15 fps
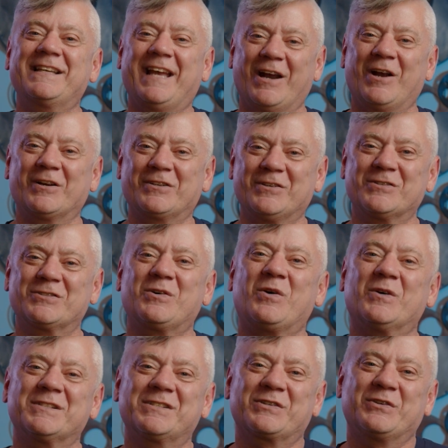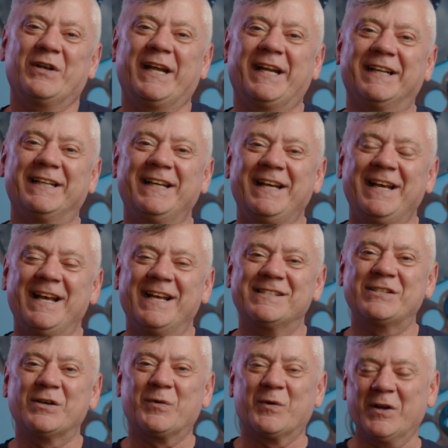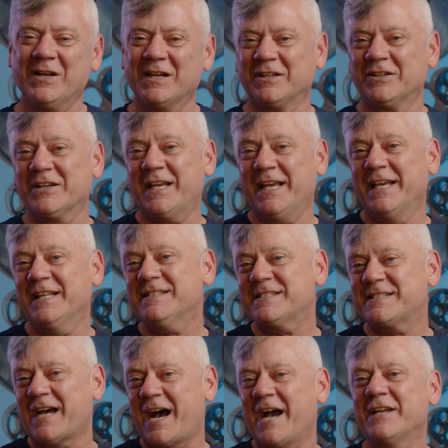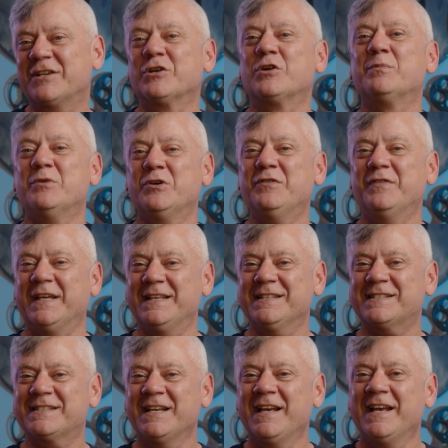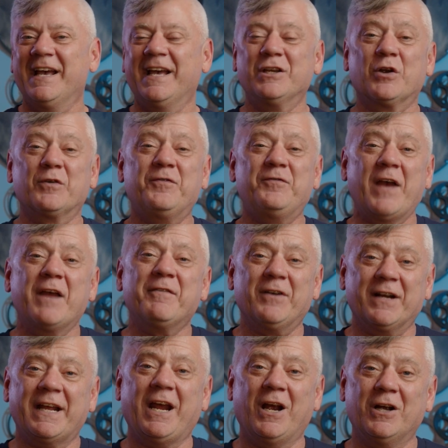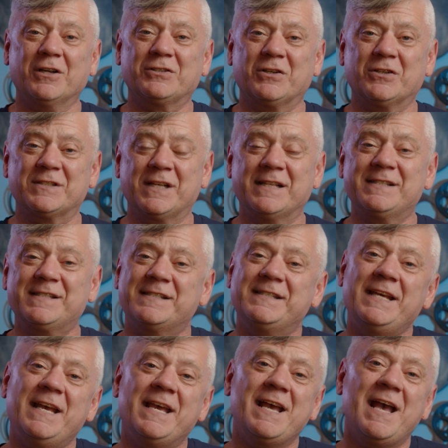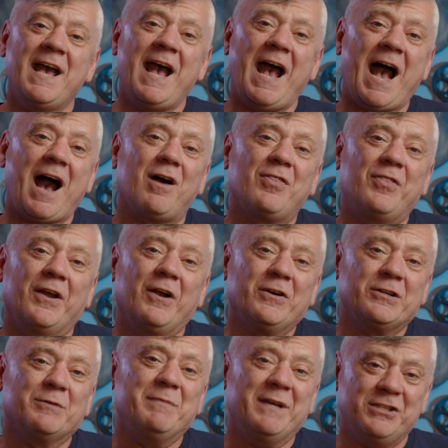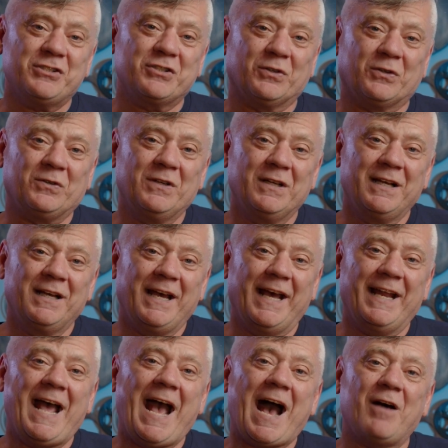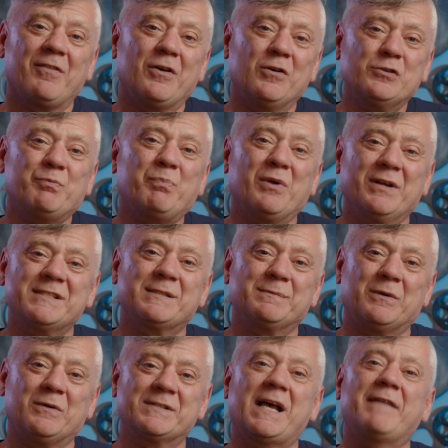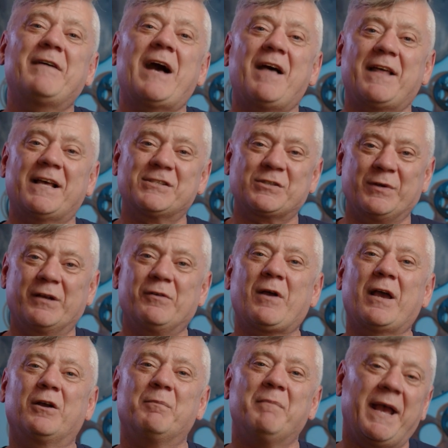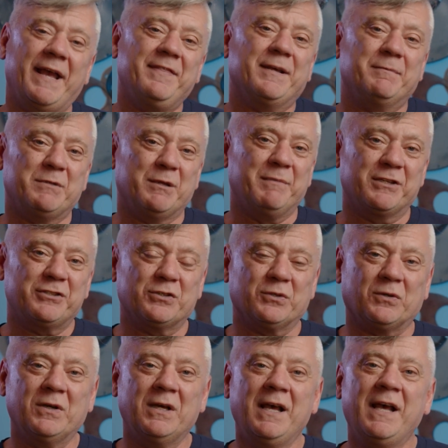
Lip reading: characters on screen. And so we're going to look inside your movies and your favorite characters and see how they're dimensional and how those principles of how that screenwriter made them dimensional